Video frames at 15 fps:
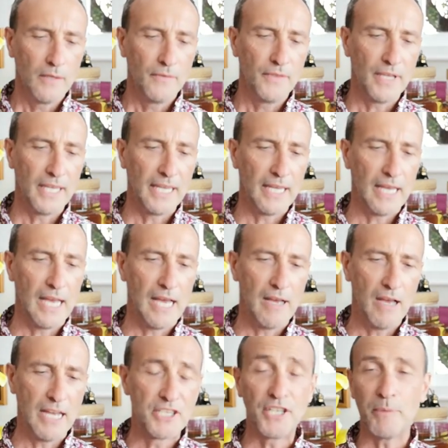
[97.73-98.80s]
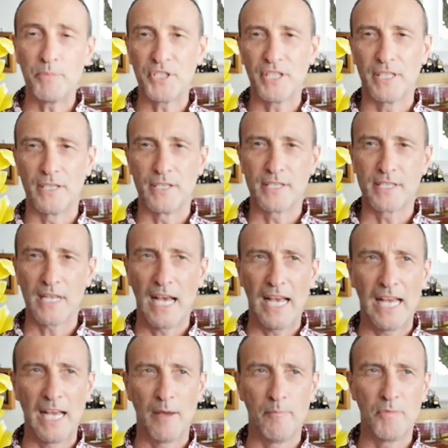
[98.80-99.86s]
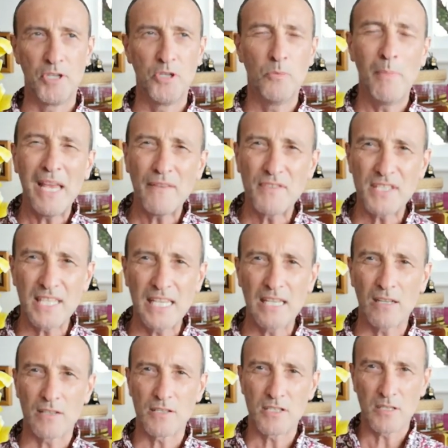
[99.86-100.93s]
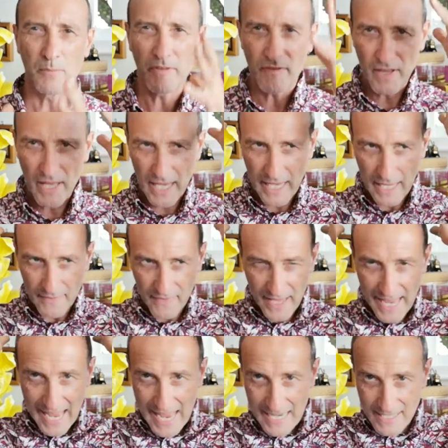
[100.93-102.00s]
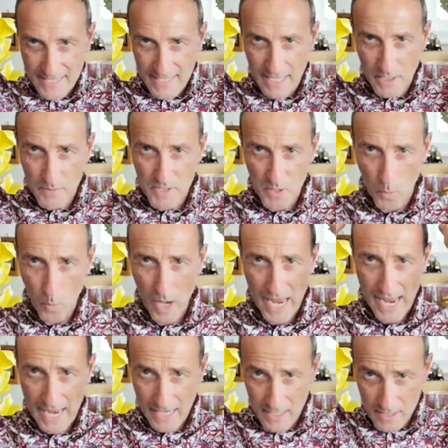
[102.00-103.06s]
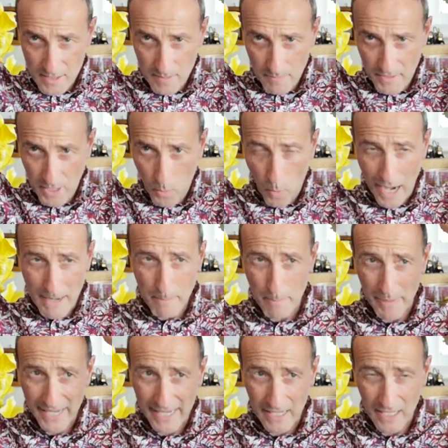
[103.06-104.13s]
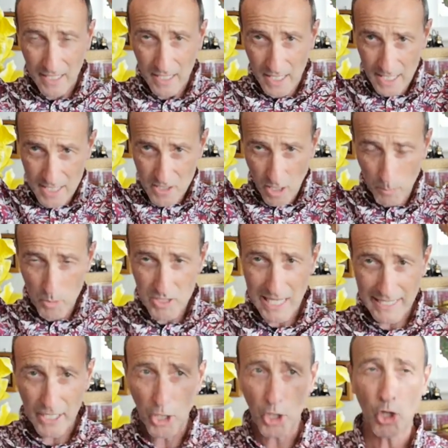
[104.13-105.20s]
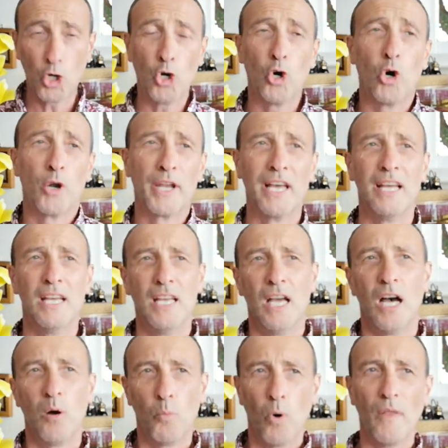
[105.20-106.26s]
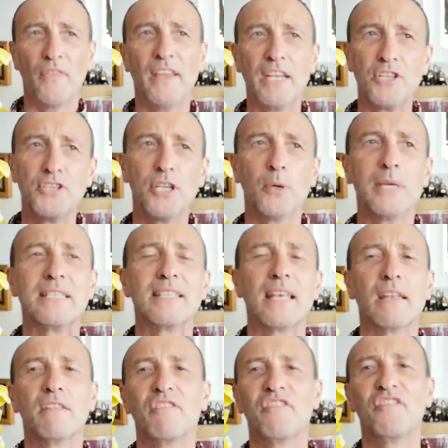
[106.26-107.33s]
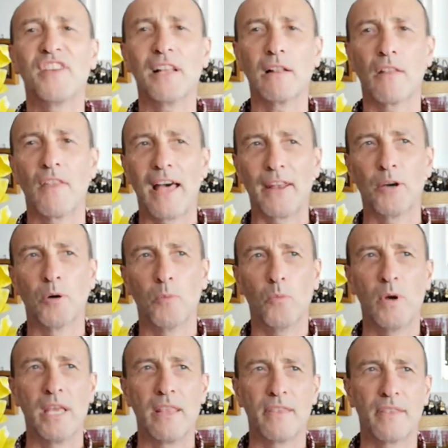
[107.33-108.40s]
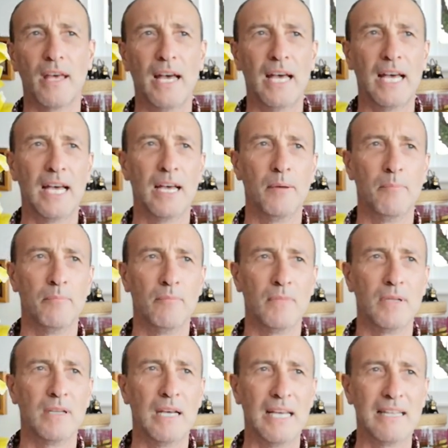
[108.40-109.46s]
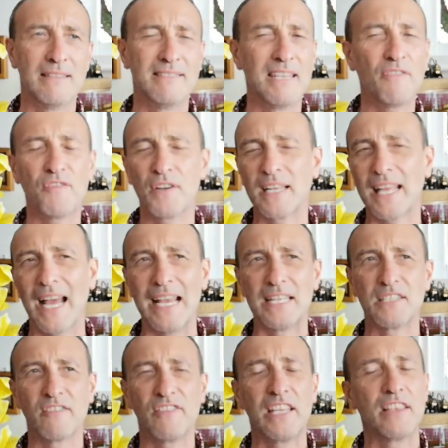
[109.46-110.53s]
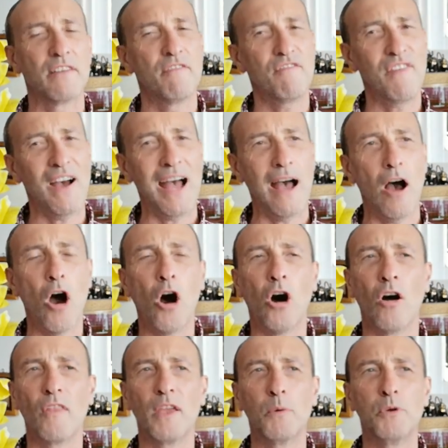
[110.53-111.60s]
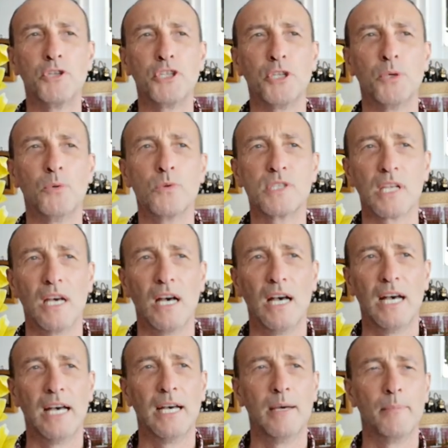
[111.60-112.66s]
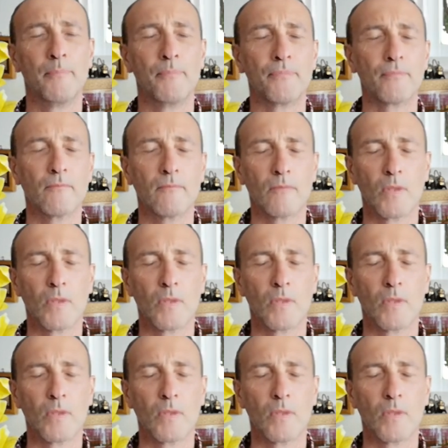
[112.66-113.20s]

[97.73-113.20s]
the Egyptians, um, you may have seen on some of their, their heads, they used to wear something quite big it's almost like a cone. And what they'd do is they'd fill that up with um, different kinds of either fat or they would use um,